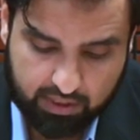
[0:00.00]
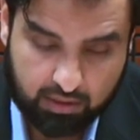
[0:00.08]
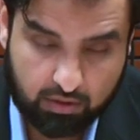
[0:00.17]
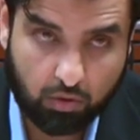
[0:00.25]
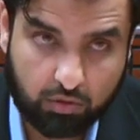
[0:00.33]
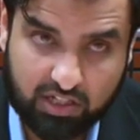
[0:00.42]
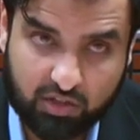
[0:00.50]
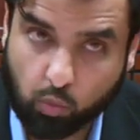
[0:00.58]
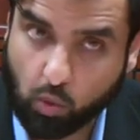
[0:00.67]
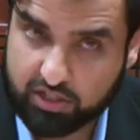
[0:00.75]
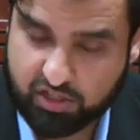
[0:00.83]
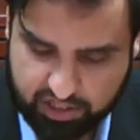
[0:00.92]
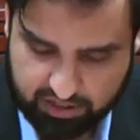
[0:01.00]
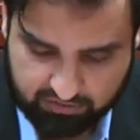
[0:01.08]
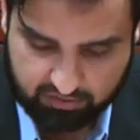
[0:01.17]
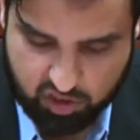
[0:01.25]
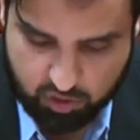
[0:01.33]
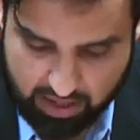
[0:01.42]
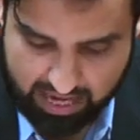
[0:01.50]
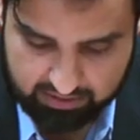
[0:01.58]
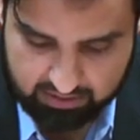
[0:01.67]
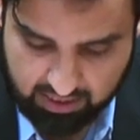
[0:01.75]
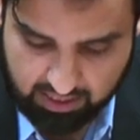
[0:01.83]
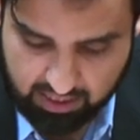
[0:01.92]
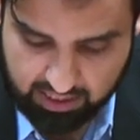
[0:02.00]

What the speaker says: in only one chief respect.